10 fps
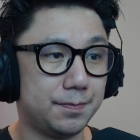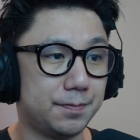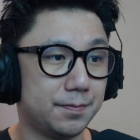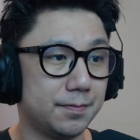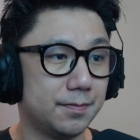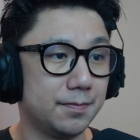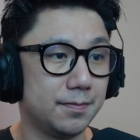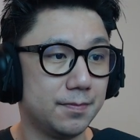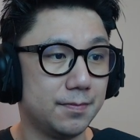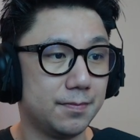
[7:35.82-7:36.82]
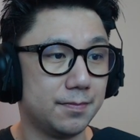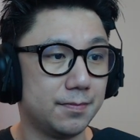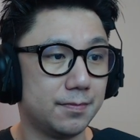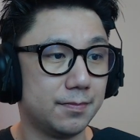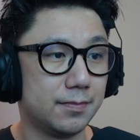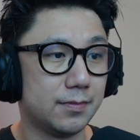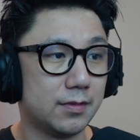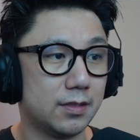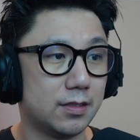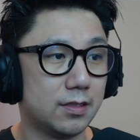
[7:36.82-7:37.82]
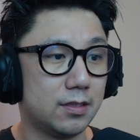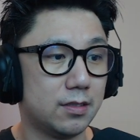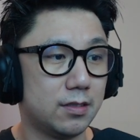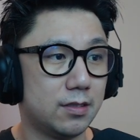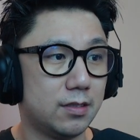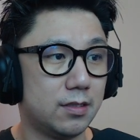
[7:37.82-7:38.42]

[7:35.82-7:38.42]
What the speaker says: [no speech]